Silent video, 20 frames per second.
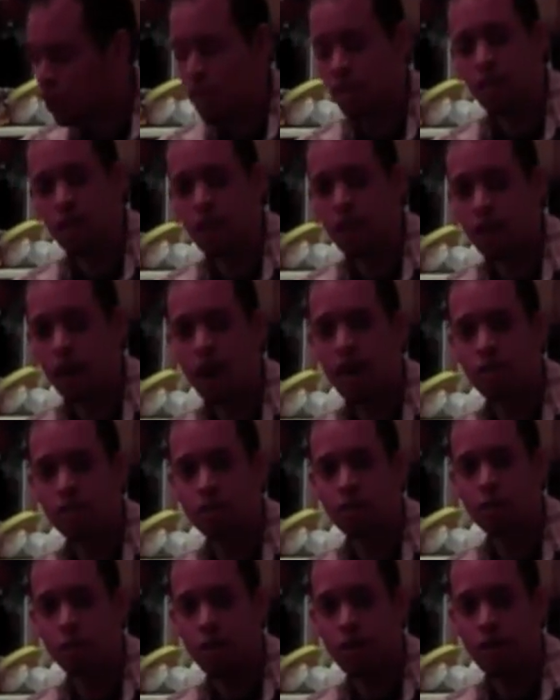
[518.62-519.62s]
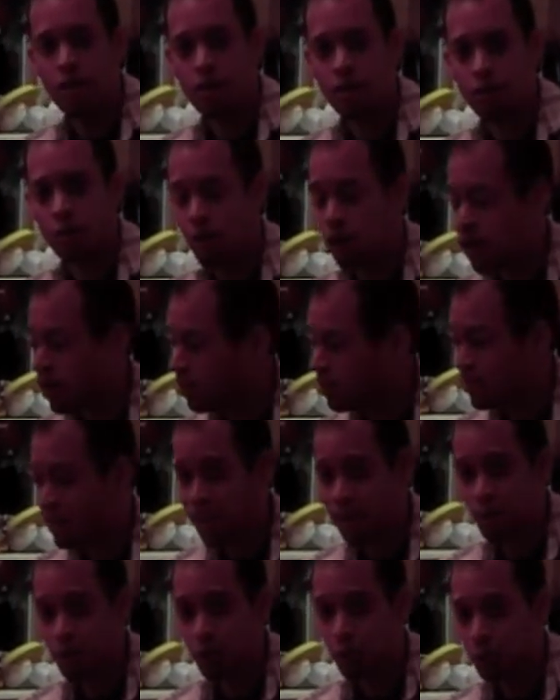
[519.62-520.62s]
bloody thing cost already? Well, I'll
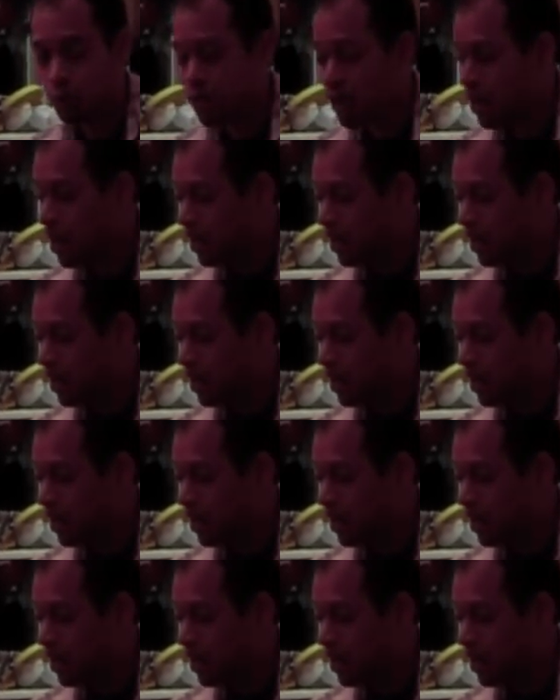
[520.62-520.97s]
tell you.